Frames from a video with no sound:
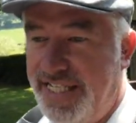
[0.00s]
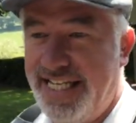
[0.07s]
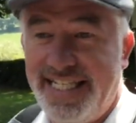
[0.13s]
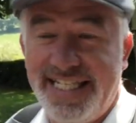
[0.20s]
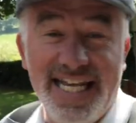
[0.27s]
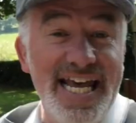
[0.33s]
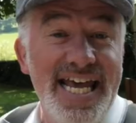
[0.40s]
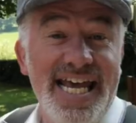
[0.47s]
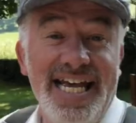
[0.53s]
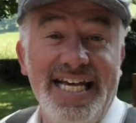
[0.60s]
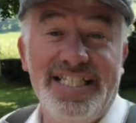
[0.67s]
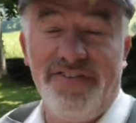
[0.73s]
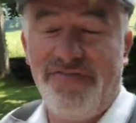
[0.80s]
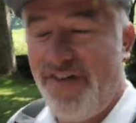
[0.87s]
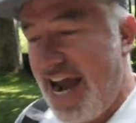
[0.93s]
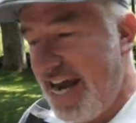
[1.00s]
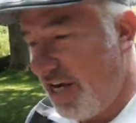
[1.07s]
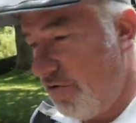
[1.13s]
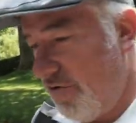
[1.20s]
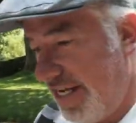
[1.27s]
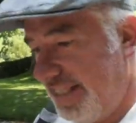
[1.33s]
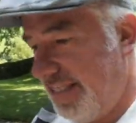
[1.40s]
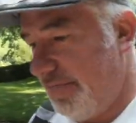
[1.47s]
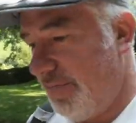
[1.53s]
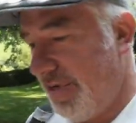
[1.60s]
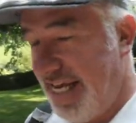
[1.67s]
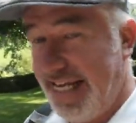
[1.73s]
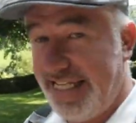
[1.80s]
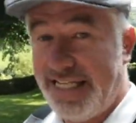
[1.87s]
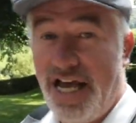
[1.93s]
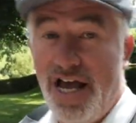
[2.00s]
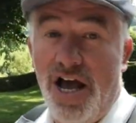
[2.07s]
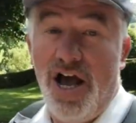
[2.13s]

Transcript: this is the final resting place